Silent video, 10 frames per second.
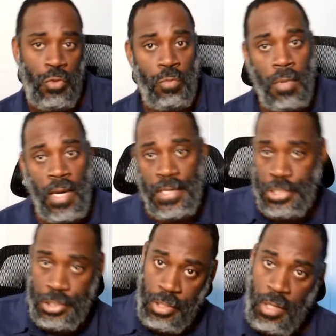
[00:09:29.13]

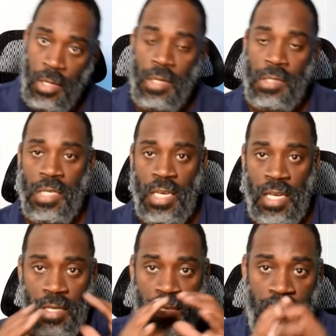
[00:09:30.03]
much to get a
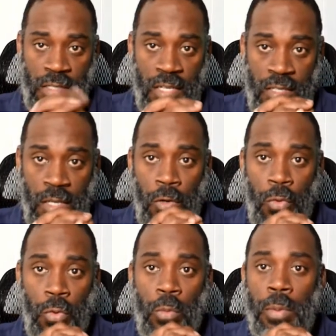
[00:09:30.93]
consistent
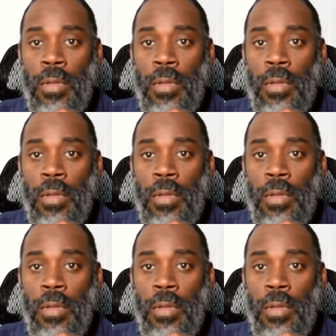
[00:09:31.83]
group.